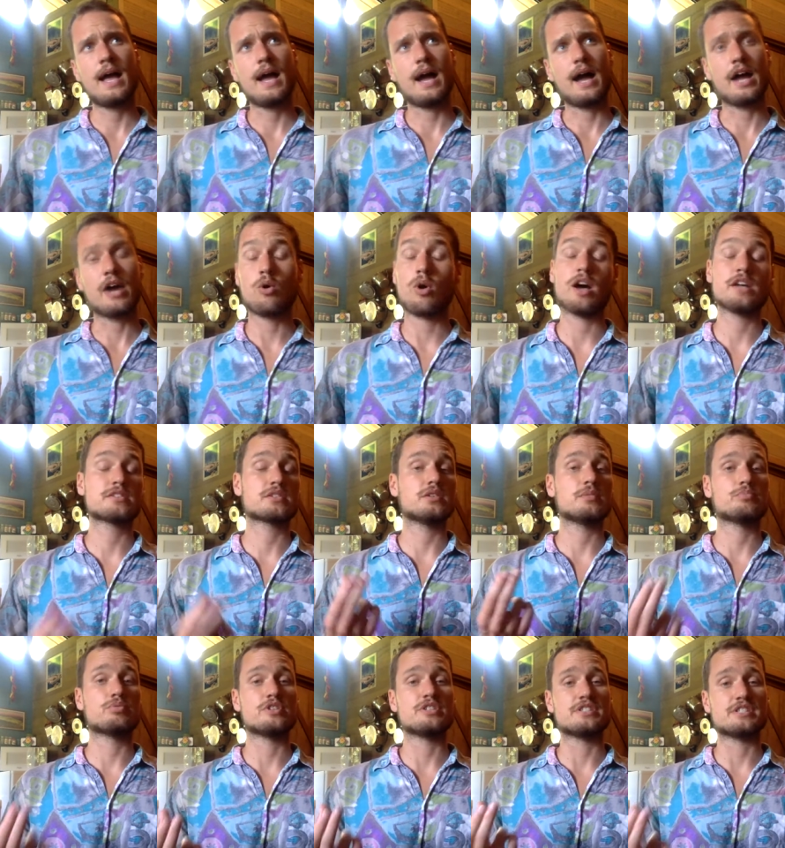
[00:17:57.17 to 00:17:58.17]

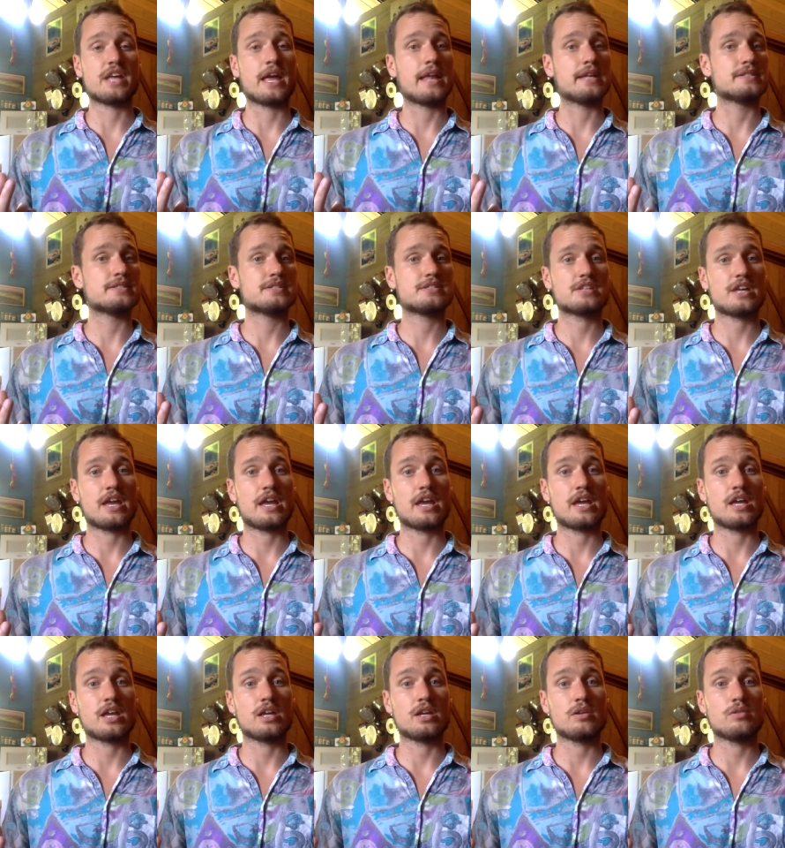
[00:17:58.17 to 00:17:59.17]
ayahuasca presents
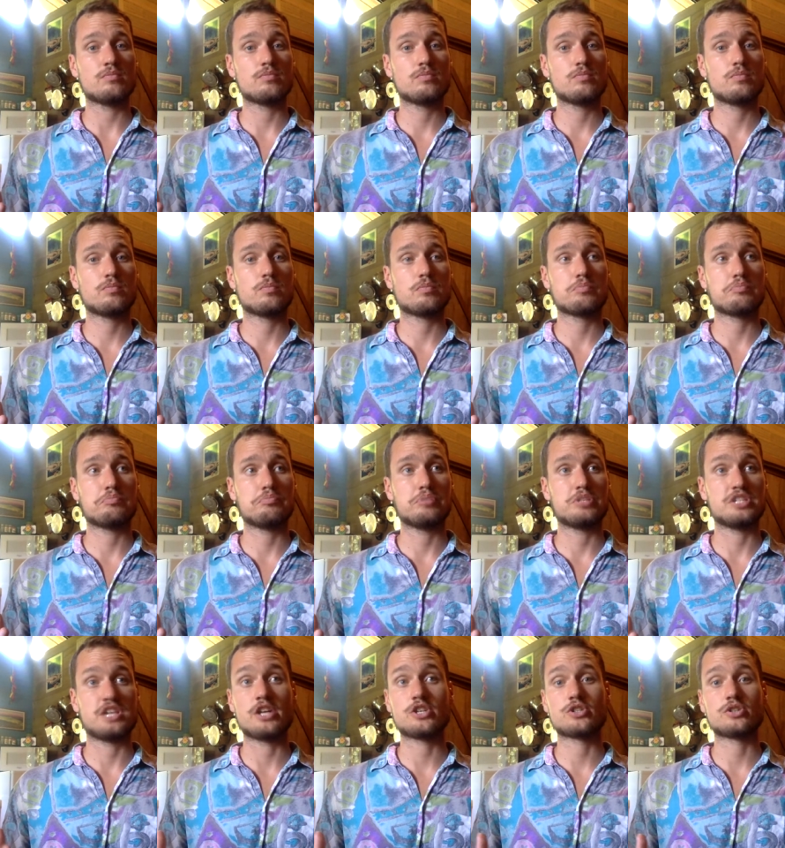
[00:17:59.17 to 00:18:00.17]
a
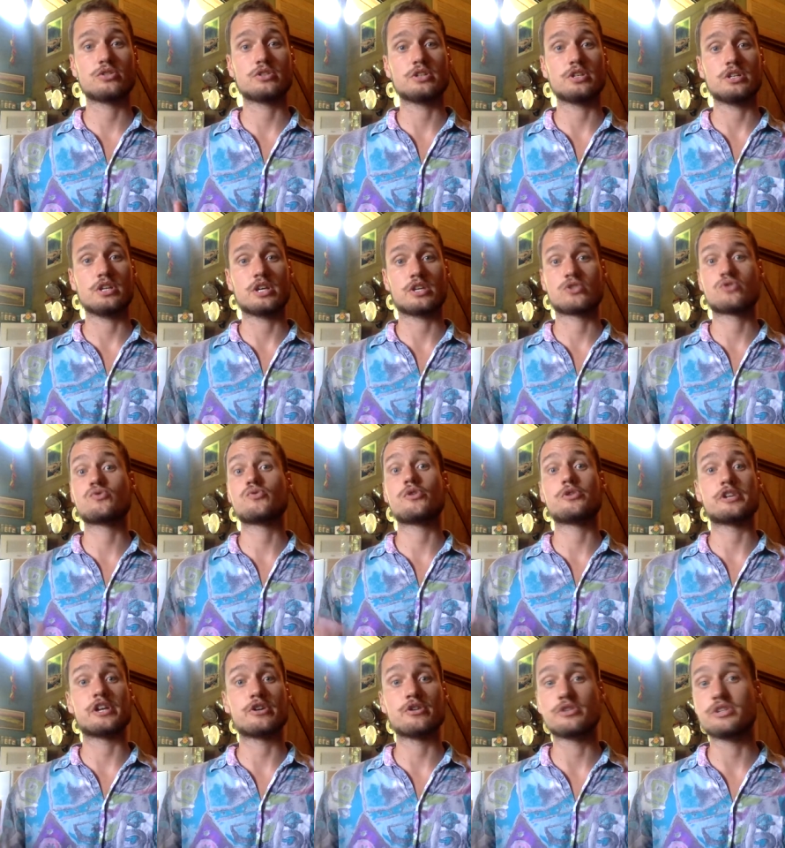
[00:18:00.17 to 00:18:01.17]
potentially
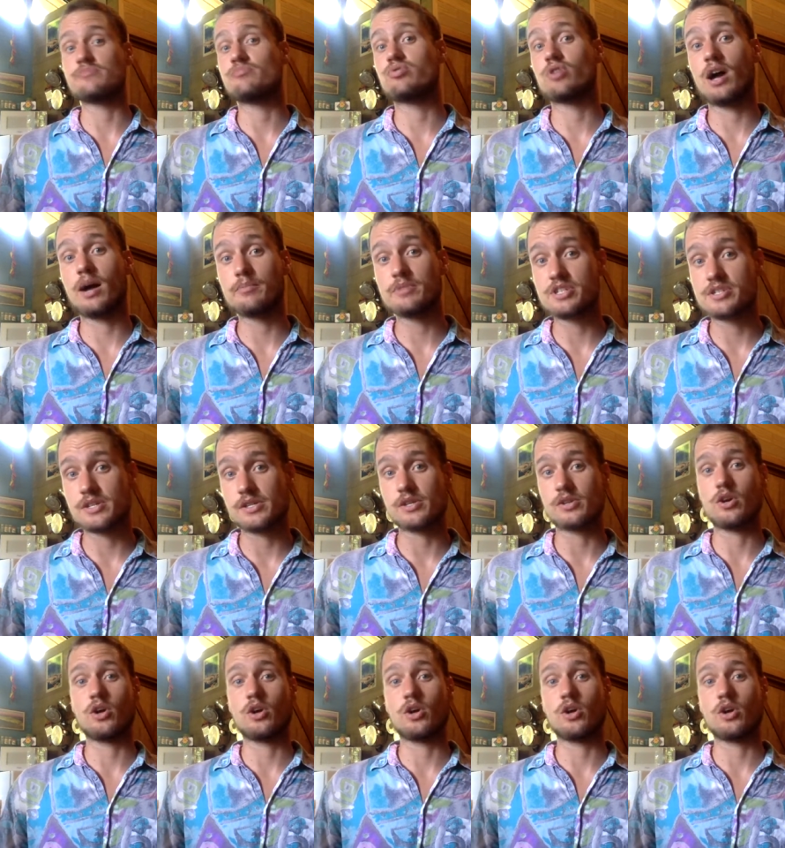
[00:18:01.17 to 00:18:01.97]
extraordinarily promising